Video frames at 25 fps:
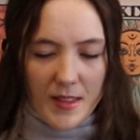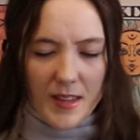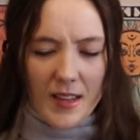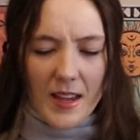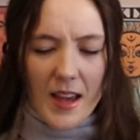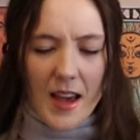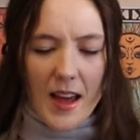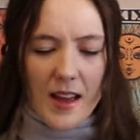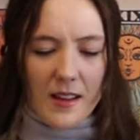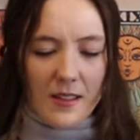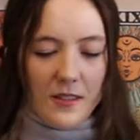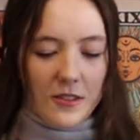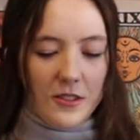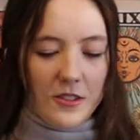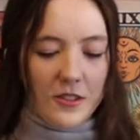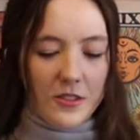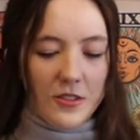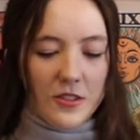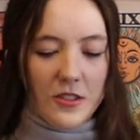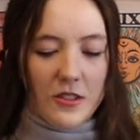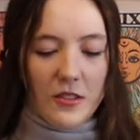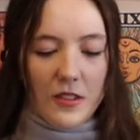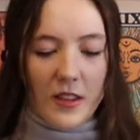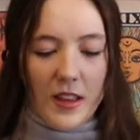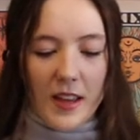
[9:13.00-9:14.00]
yeah,
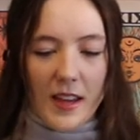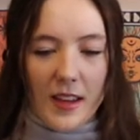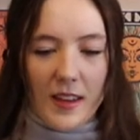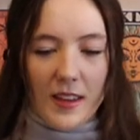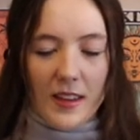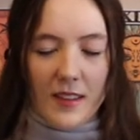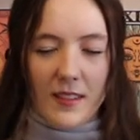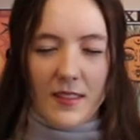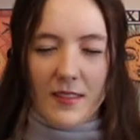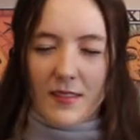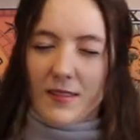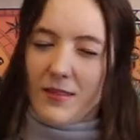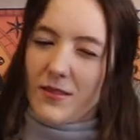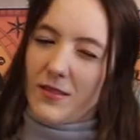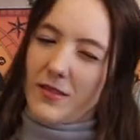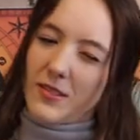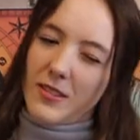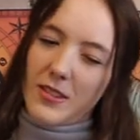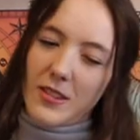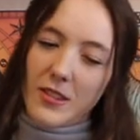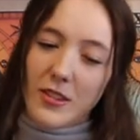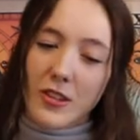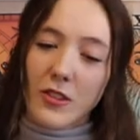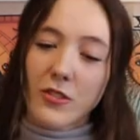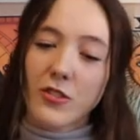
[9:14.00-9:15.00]
just don't
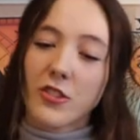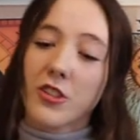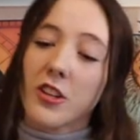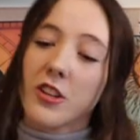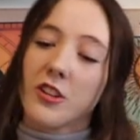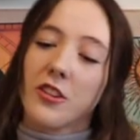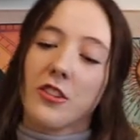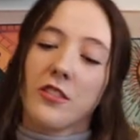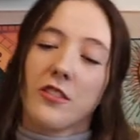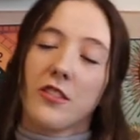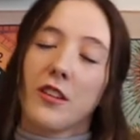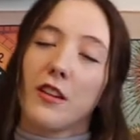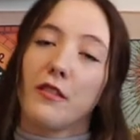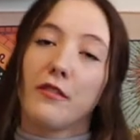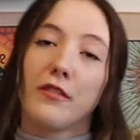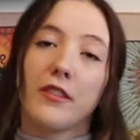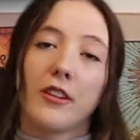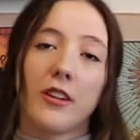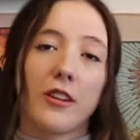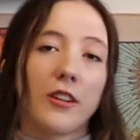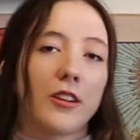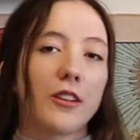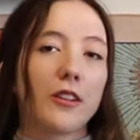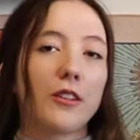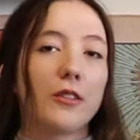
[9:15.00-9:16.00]
judge yourself for
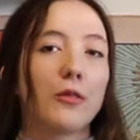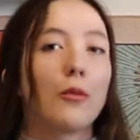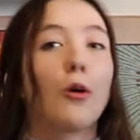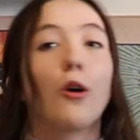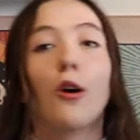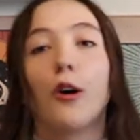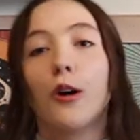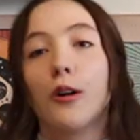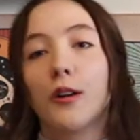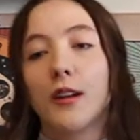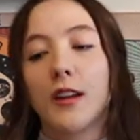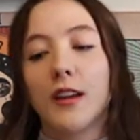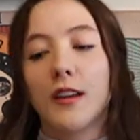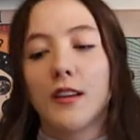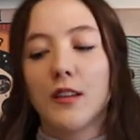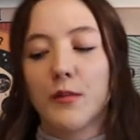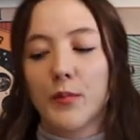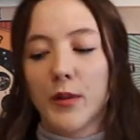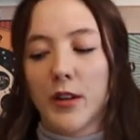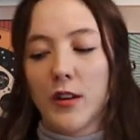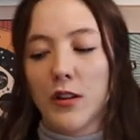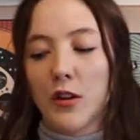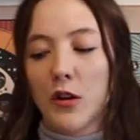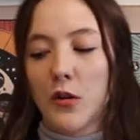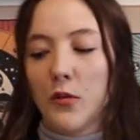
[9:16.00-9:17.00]
your good qualities,
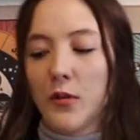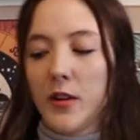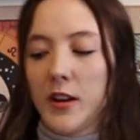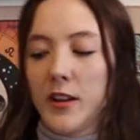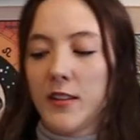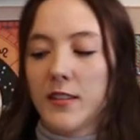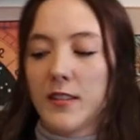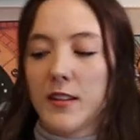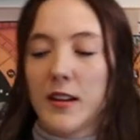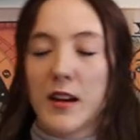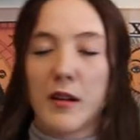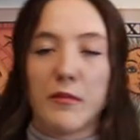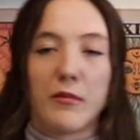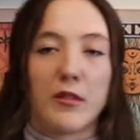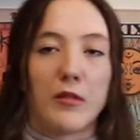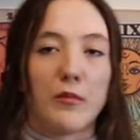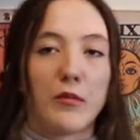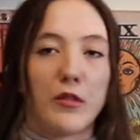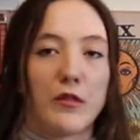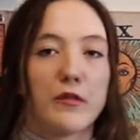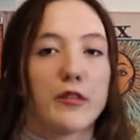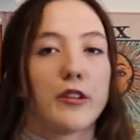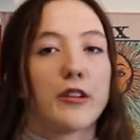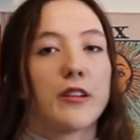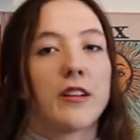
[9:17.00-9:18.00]
but know when it's time to
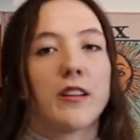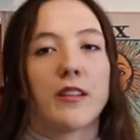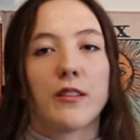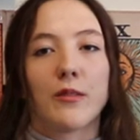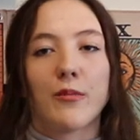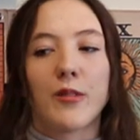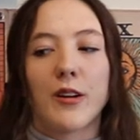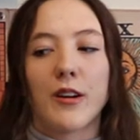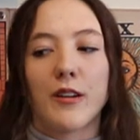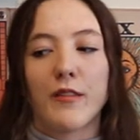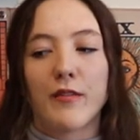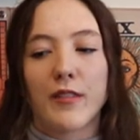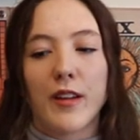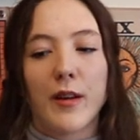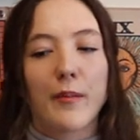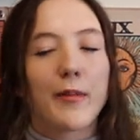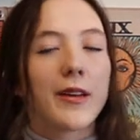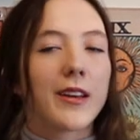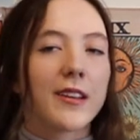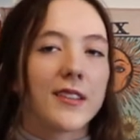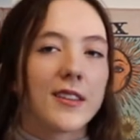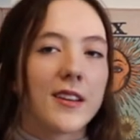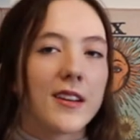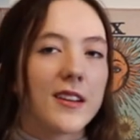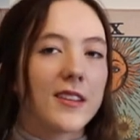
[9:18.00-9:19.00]
move on as well, if that
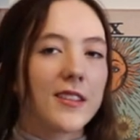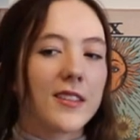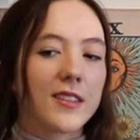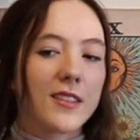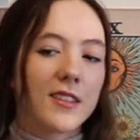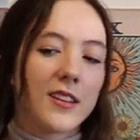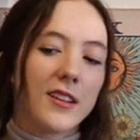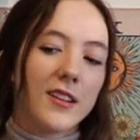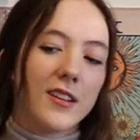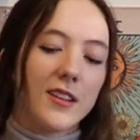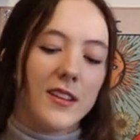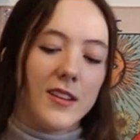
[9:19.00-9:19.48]
makes sense.